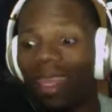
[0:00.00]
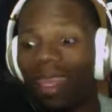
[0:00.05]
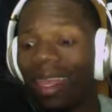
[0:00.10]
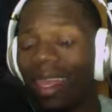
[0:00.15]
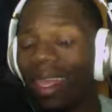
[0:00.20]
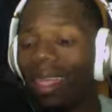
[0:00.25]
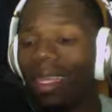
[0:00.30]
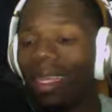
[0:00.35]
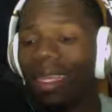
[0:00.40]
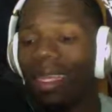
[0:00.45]

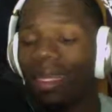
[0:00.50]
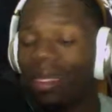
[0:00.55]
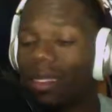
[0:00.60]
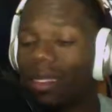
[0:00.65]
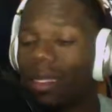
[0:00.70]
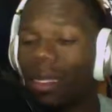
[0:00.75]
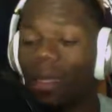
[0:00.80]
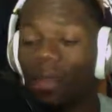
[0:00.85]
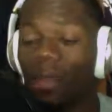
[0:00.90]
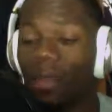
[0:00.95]
He gets
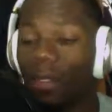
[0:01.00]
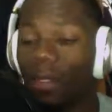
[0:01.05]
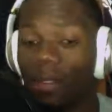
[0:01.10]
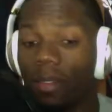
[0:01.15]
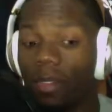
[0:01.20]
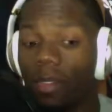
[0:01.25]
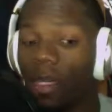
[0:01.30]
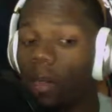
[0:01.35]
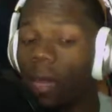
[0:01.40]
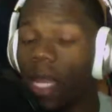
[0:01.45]
up and
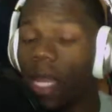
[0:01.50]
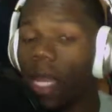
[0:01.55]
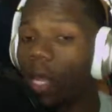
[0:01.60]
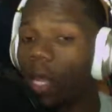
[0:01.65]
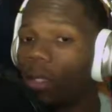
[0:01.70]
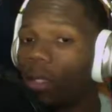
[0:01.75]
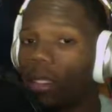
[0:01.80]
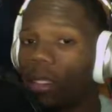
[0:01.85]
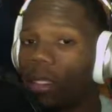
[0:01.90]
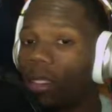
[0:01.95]

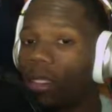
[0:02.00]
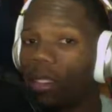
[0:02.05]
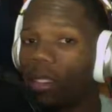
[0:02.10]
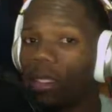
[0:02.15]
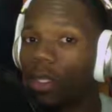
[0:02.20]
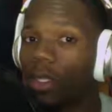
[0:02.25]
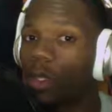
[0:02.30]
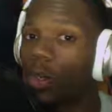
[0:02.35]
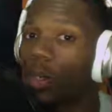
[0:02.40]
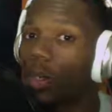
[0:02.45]
somehow gets the
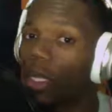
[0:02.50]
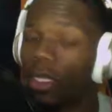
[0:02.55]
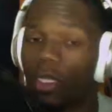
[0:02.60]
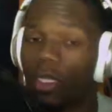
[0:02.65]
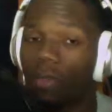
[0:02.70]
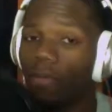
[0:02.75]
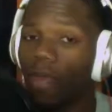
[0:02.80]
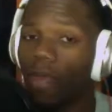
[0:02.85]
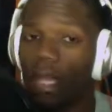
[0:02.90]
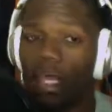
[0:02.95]
quickest
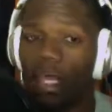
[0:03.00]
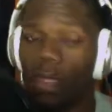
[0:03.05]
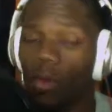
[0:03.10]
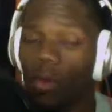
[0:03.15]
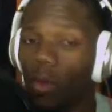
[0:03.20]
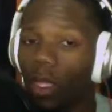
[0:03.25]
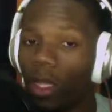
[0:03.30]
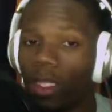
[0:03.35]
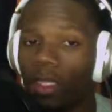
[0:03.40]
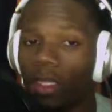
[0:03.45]

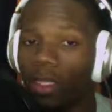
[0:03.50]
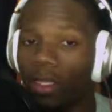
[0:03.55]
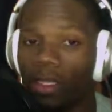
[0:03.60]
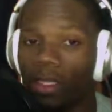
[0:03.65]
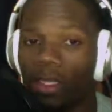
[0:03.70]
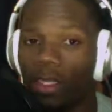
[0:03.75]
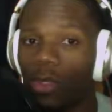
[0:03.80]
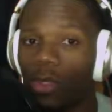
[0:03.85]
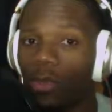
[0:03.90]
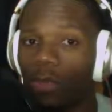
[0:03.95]
evaluation
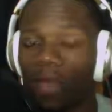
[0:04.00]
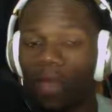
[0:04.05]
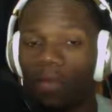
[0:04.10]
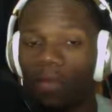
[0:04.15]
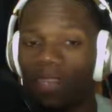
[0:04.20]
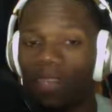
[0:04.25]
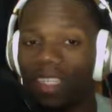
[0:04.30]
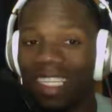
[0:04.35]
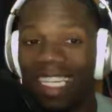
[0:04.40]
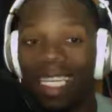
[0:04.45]
you've ever
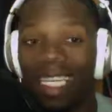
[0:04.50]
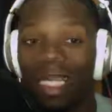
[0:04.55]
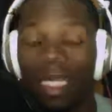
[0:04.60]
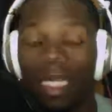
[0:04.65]
seen,